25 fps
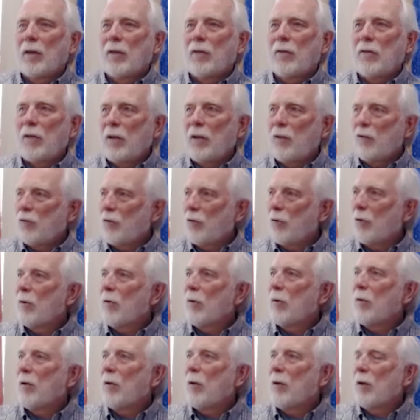
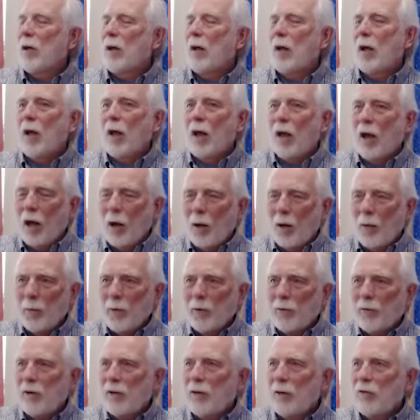teacher, a
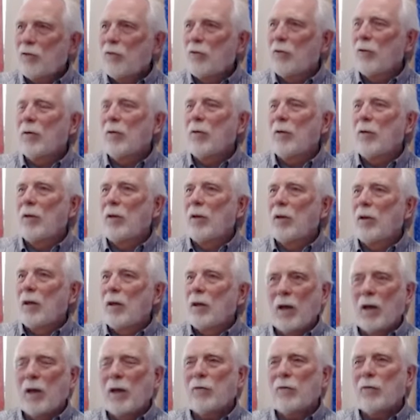humble teacher.
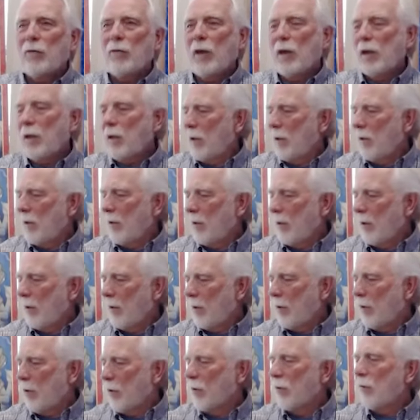It's like in the
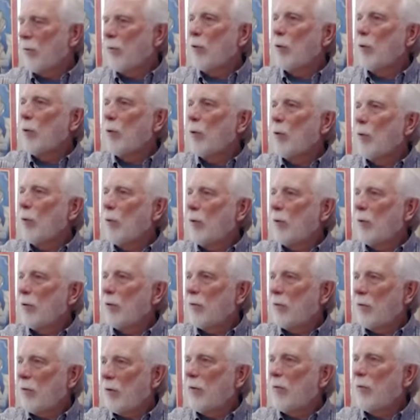Kung Fu
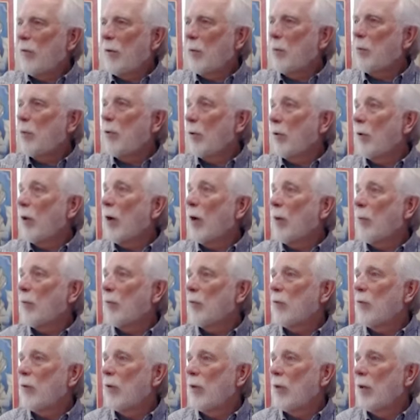TV
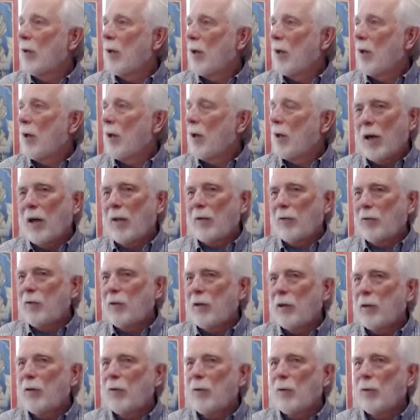programs. I
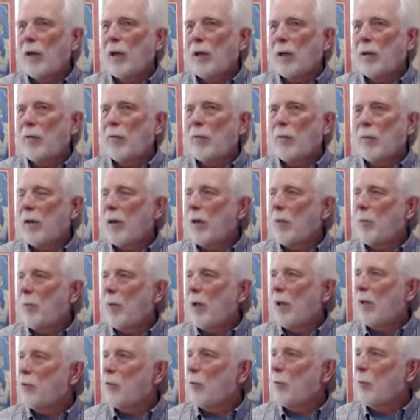see you like that
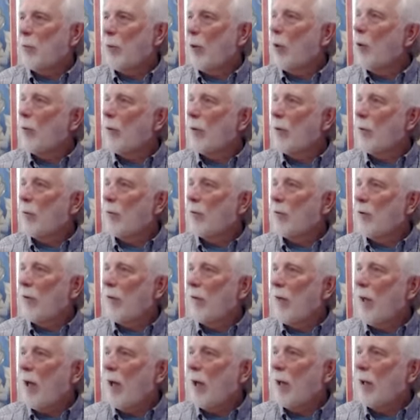Master Po that was
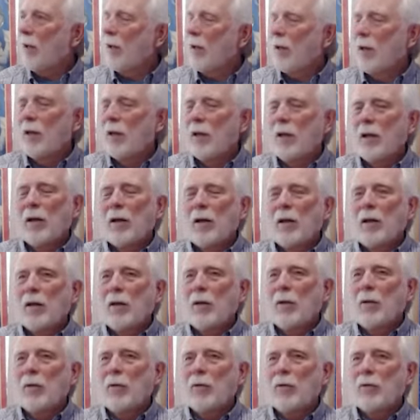on that,
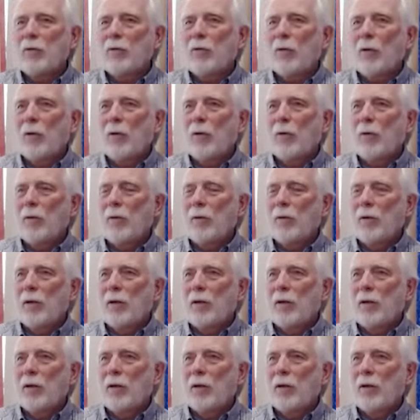who is so